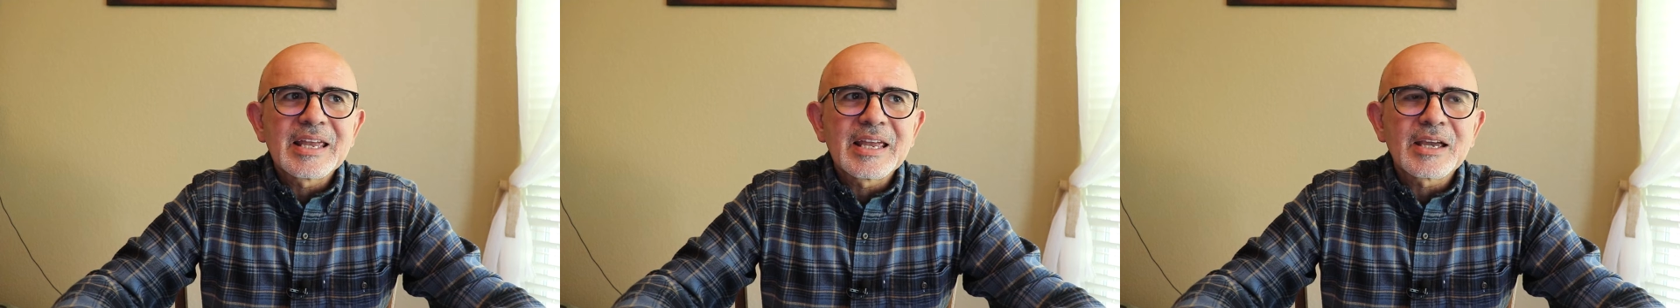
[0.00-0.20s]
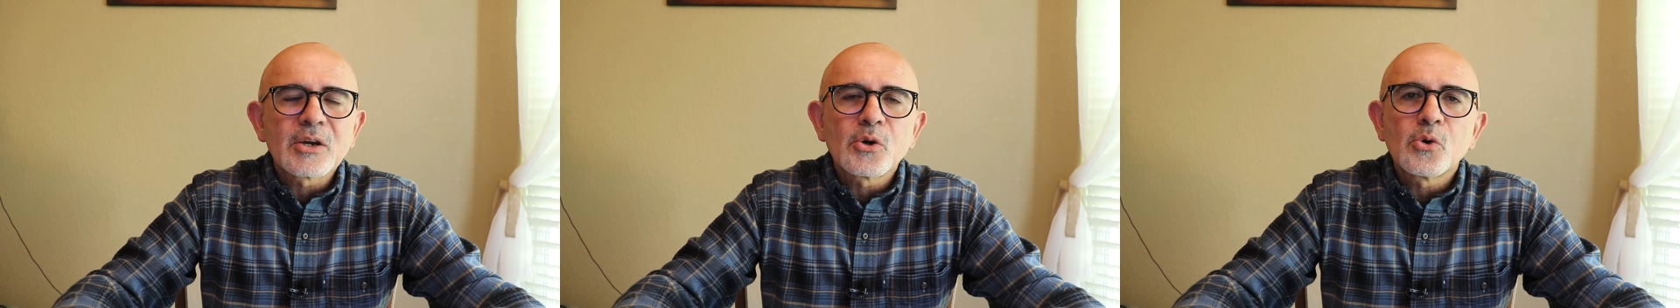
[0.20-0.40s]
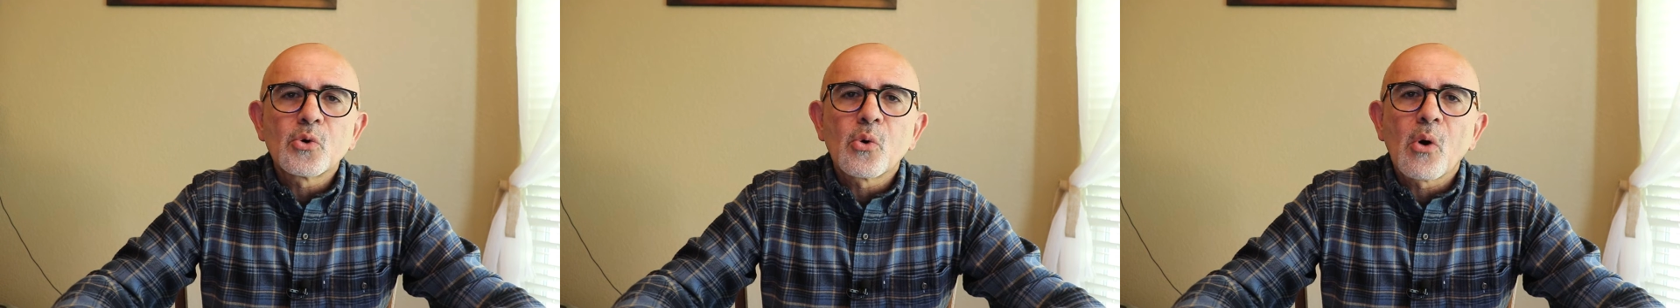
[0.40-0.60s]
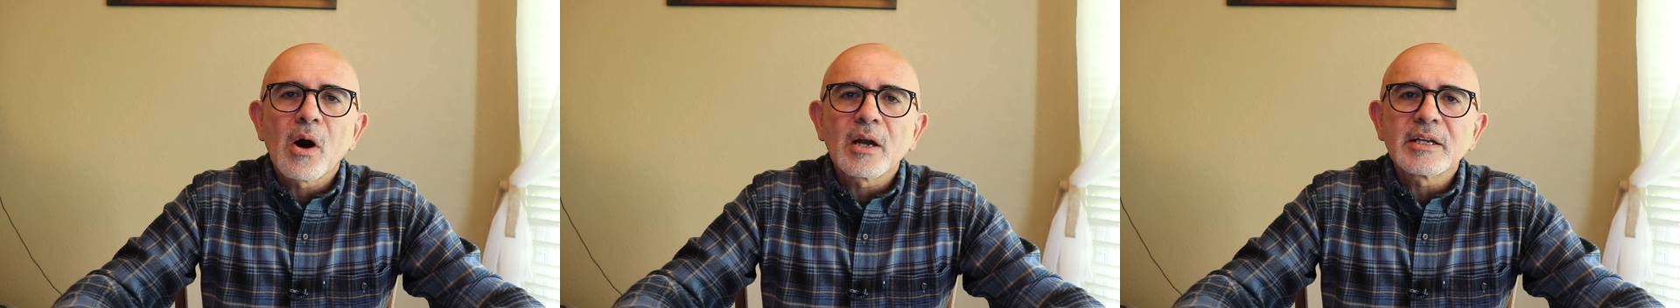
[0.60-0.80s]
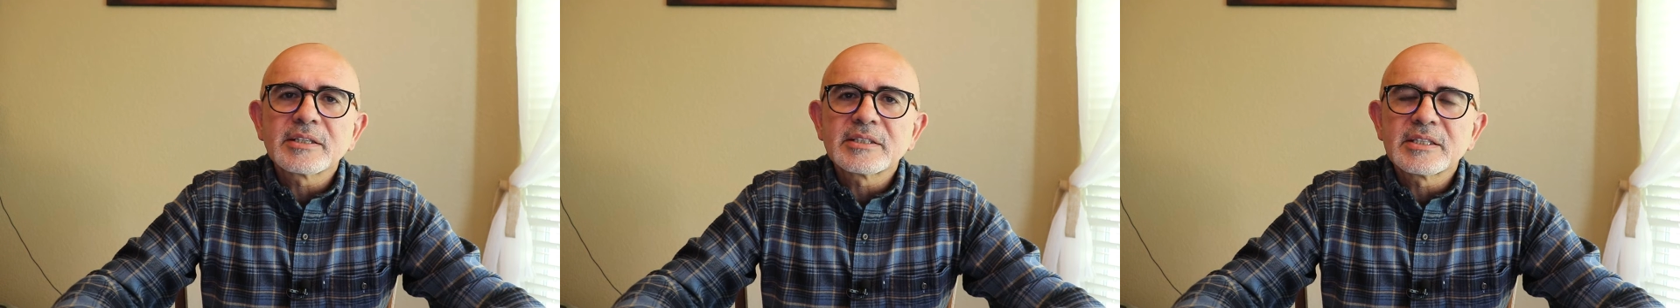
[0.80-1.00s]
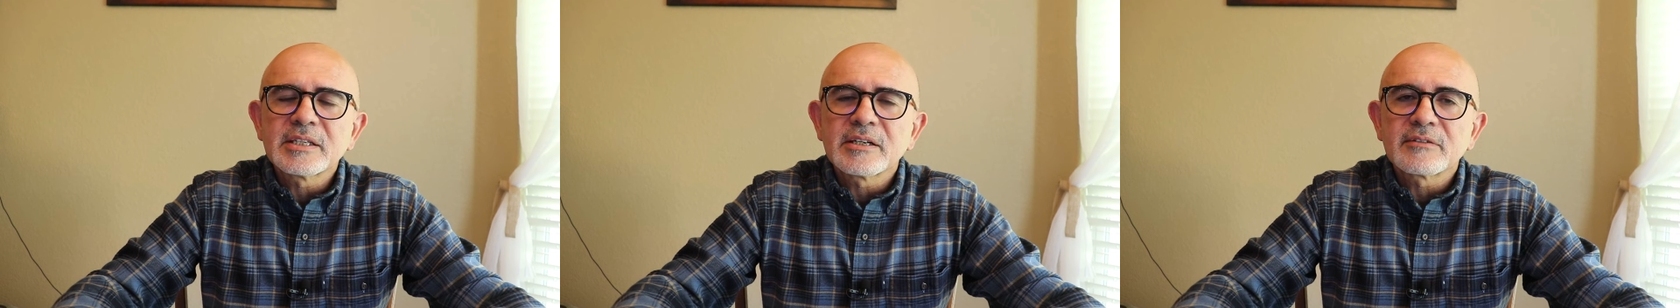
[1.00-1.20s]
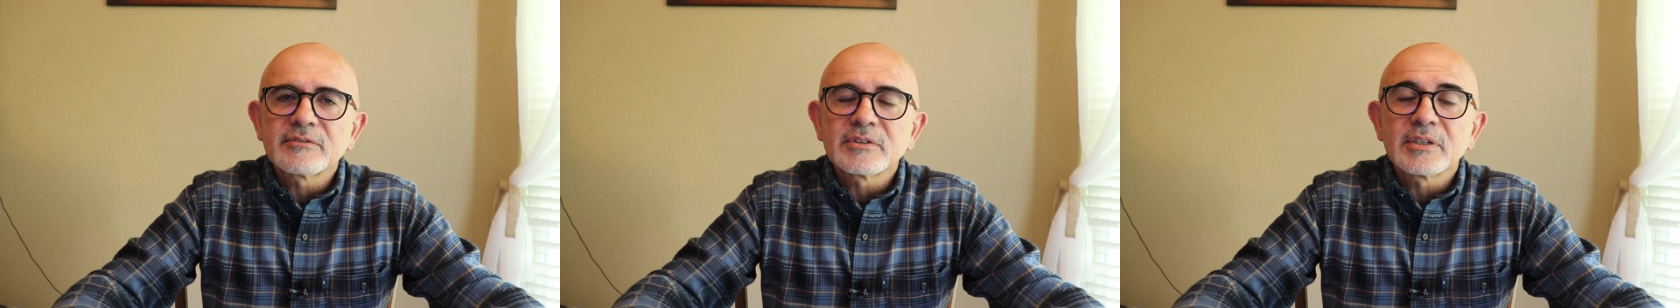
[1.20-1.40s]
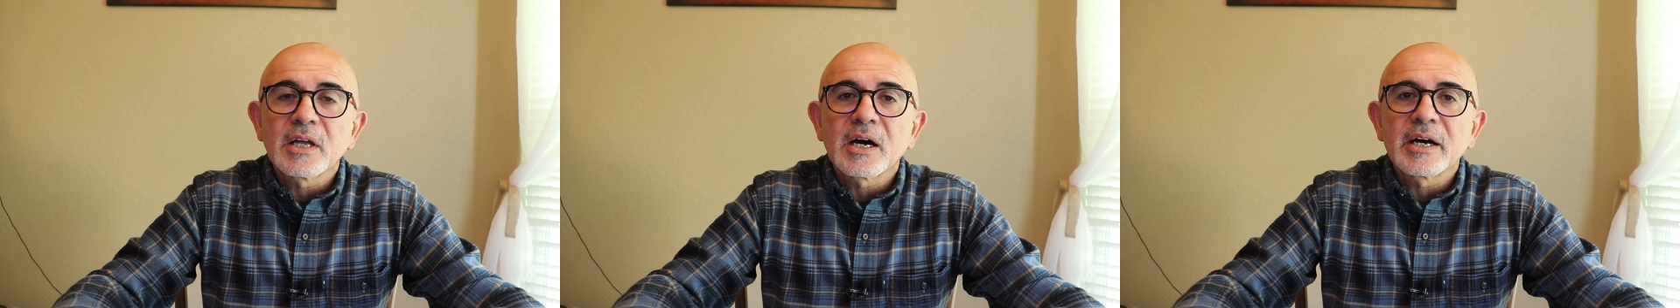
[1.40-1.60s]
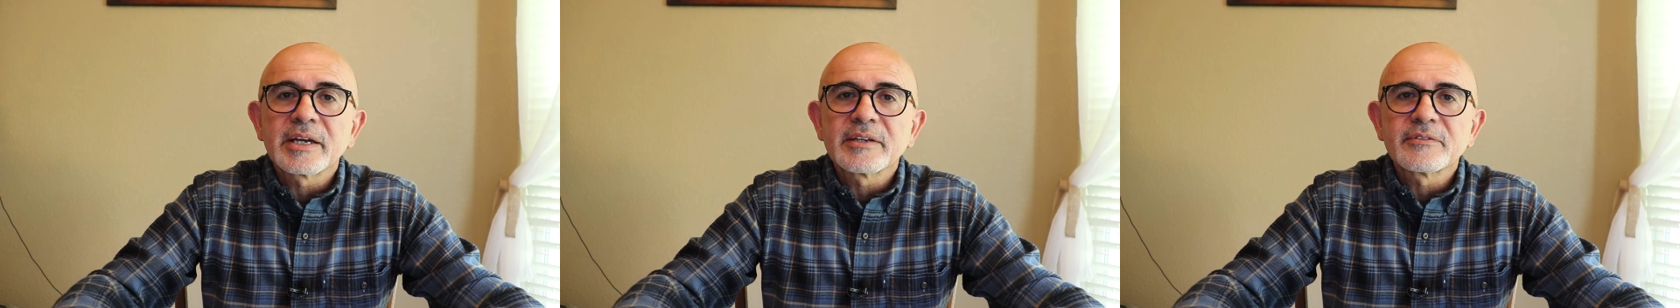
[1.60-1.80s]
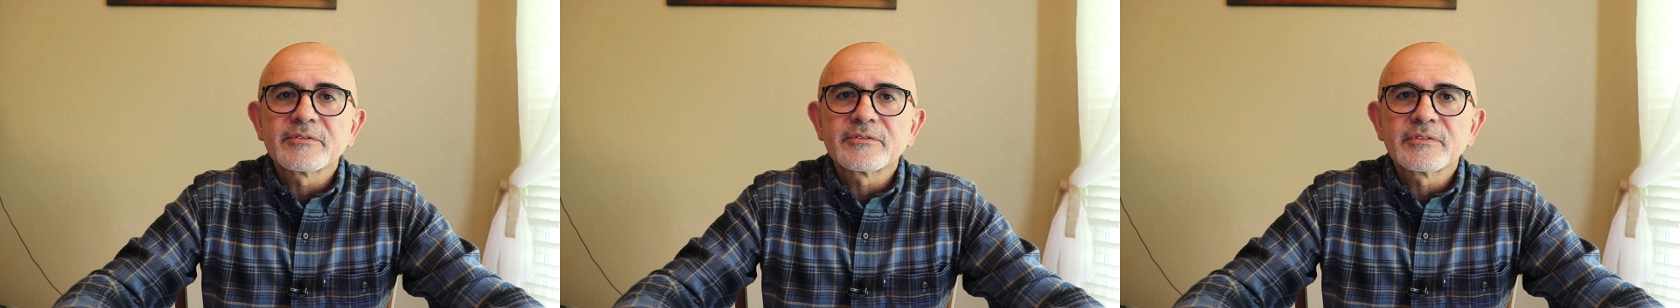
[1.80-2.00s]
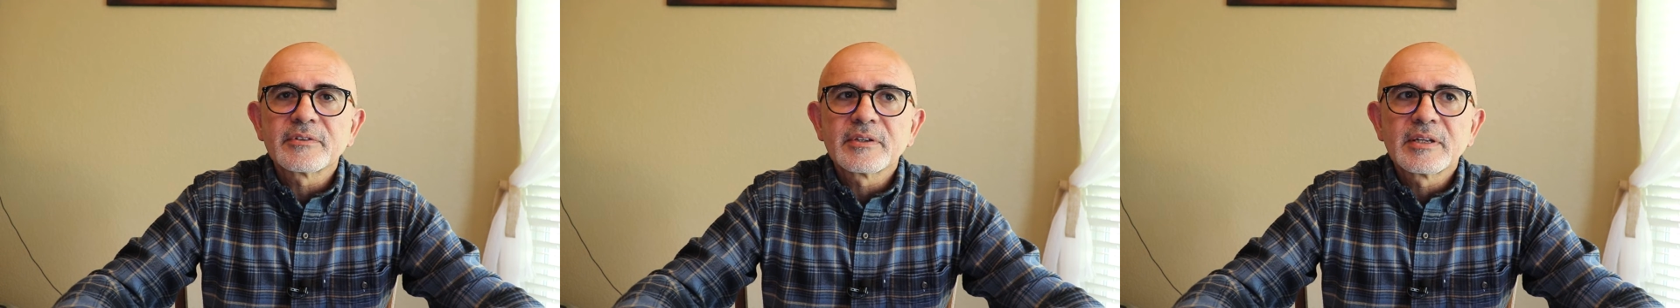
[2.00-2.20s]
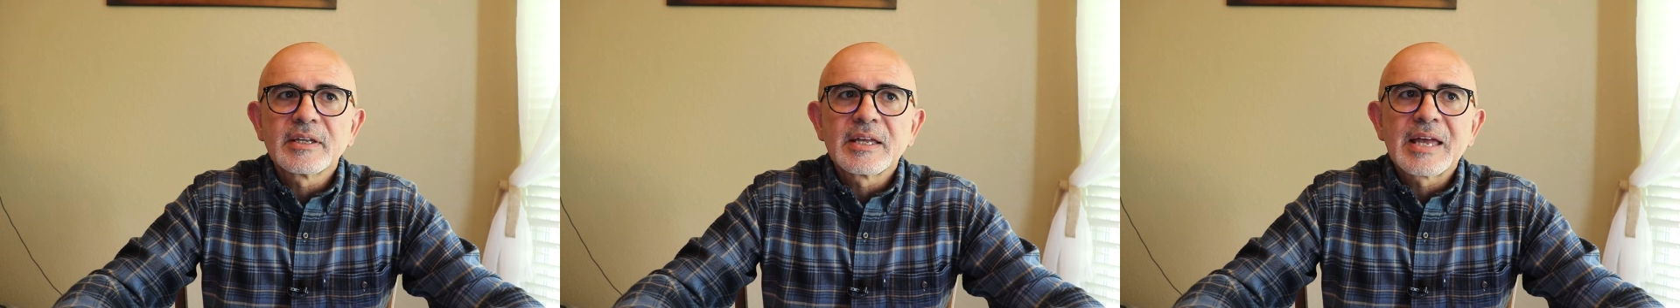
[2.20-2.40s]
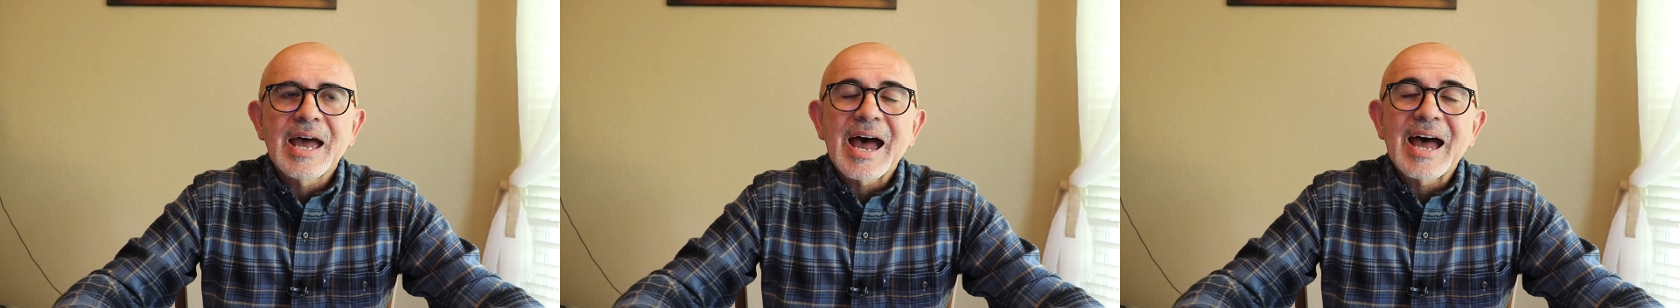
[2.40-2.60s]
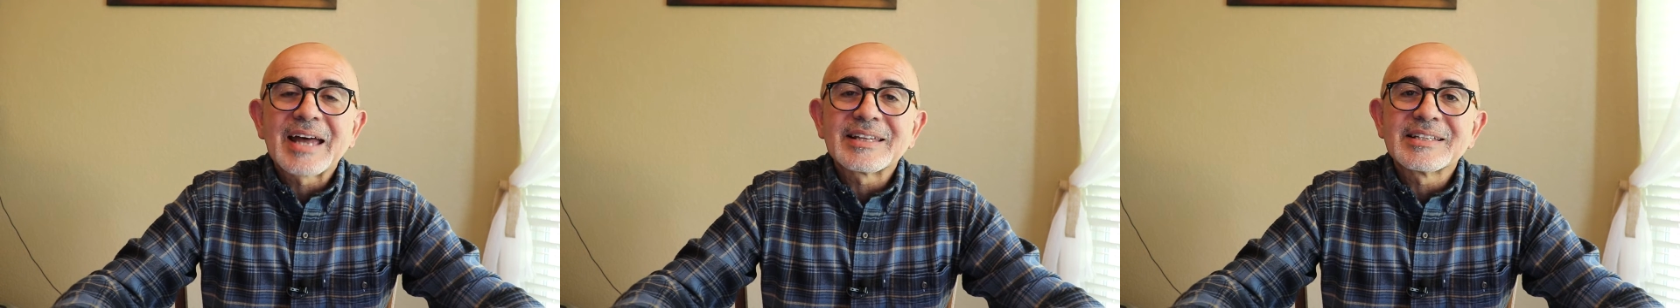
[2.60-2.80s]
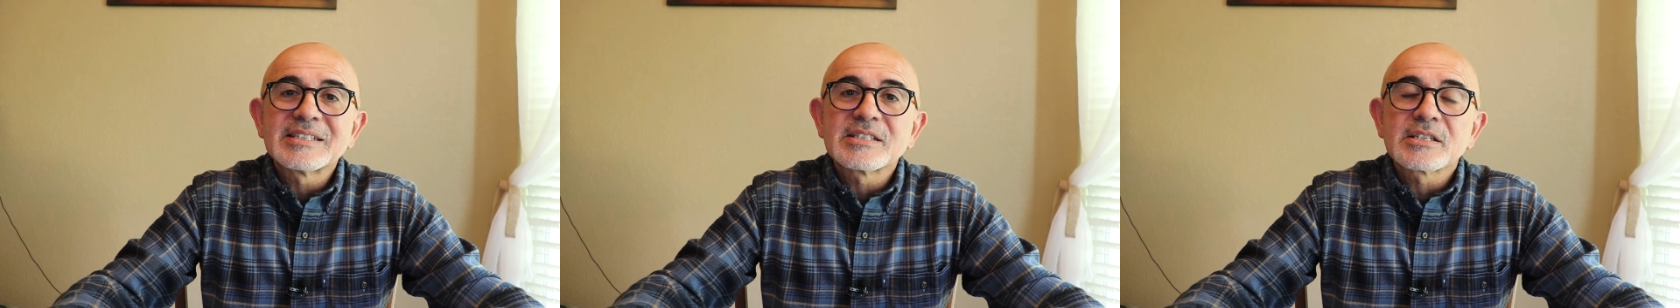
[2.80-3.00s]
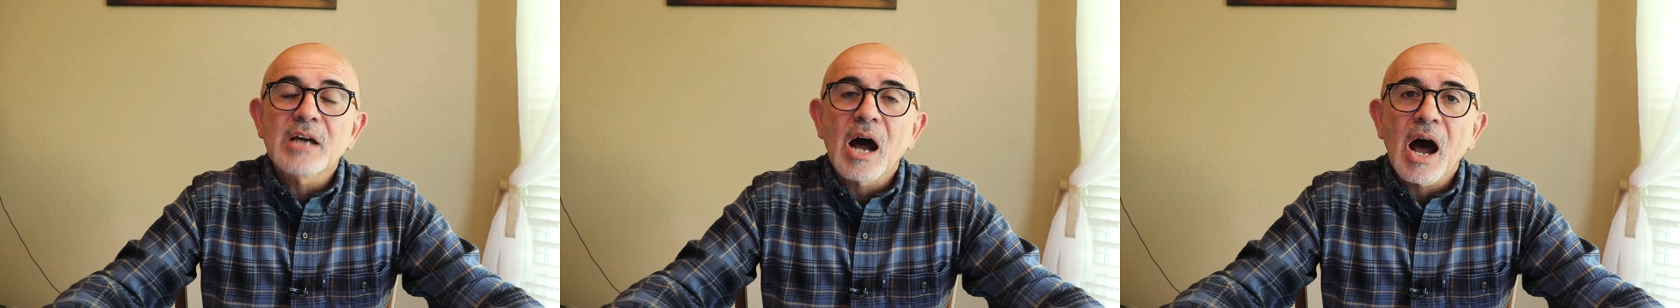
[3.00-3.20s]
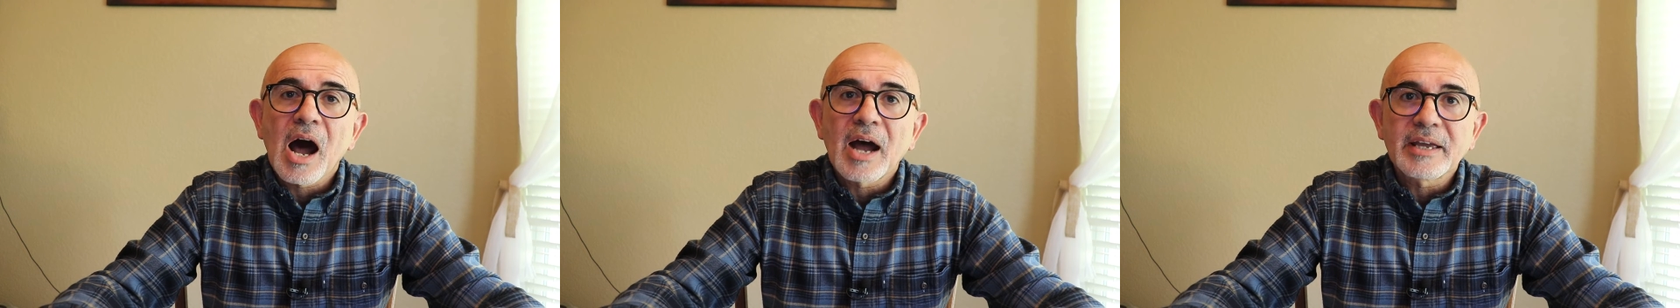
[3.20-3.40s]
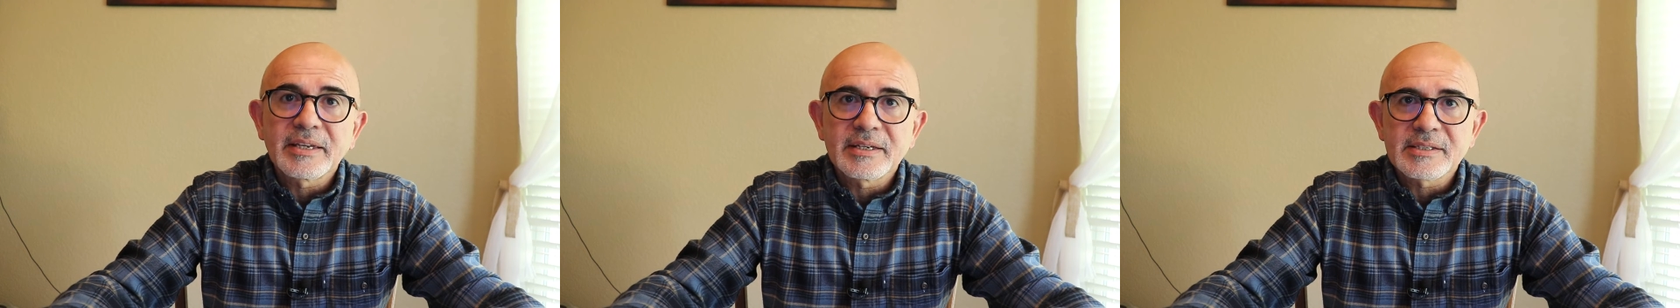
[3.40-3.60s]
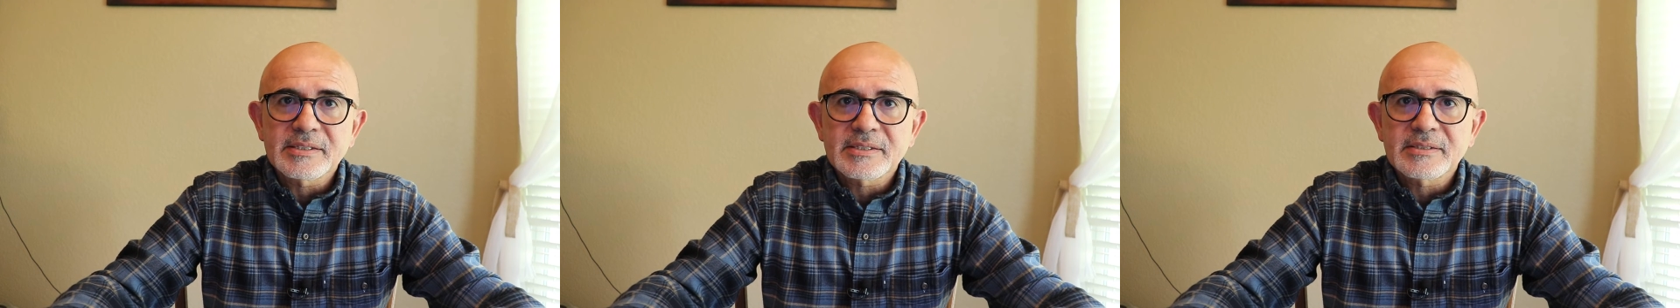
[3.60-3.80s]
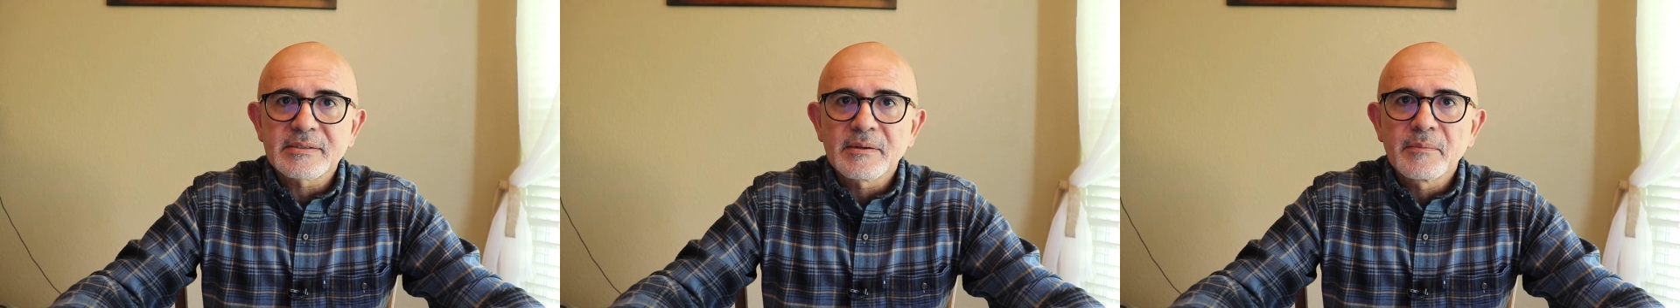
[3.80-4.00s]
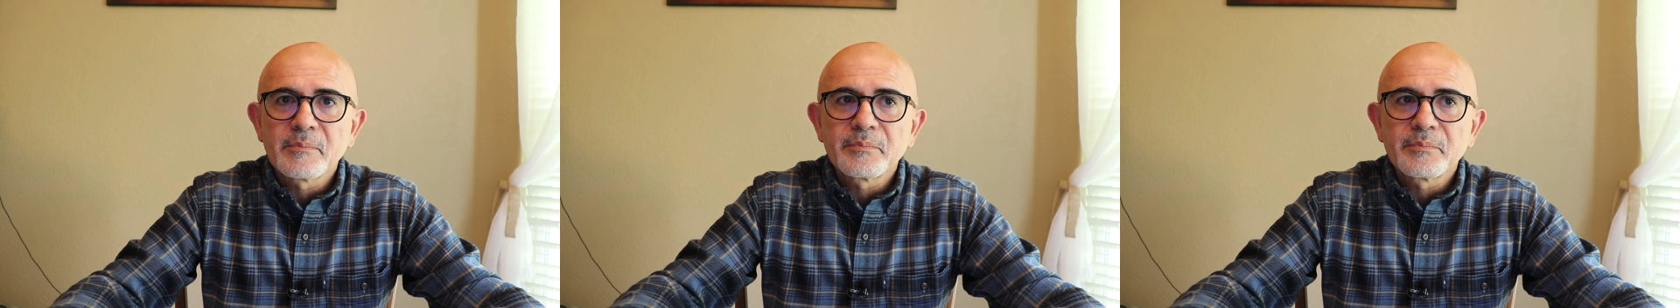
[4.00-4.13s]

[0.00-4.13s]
a quality of life at its highest.